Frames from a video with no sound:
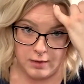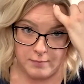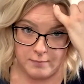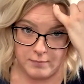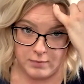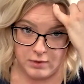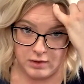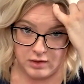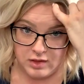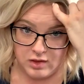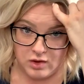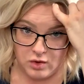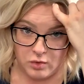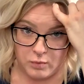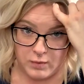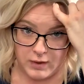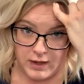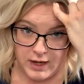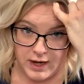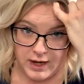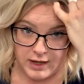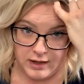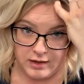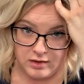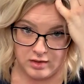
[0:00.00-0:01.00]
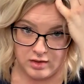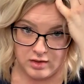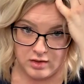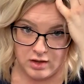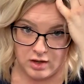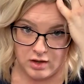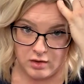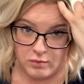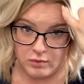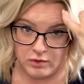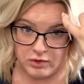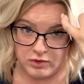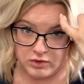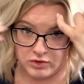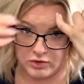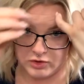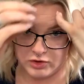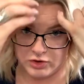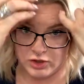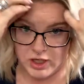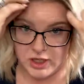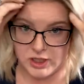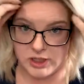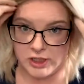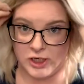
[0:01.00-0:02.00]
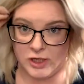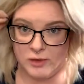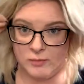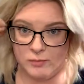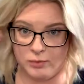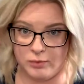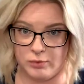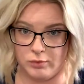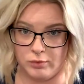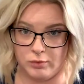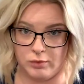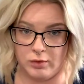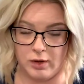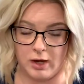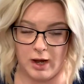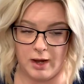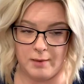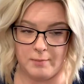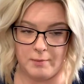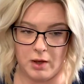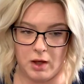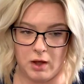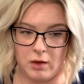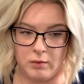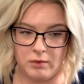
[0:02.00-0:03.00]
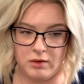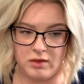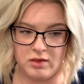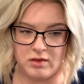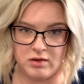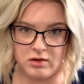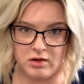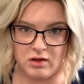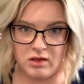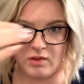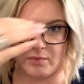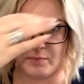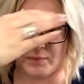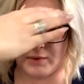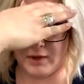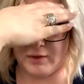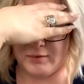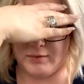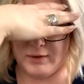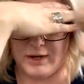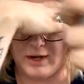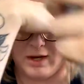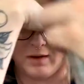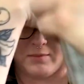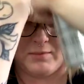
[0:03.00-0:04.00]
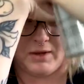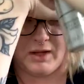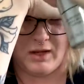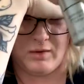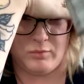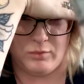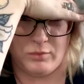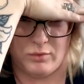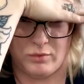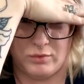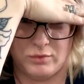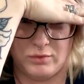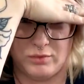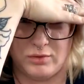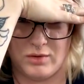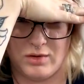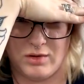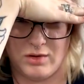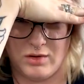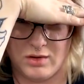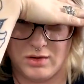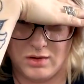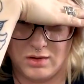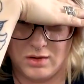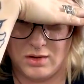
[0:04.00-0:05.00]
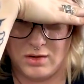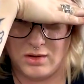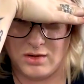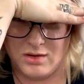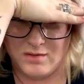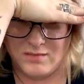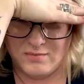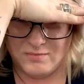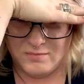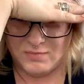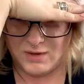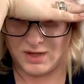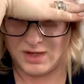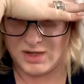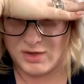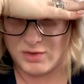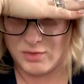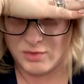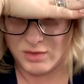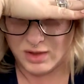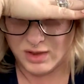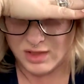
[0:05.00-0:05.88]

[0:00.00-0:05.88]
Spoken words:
So when I start with dry shampoo, I'm always gonna spray right on my root. And you can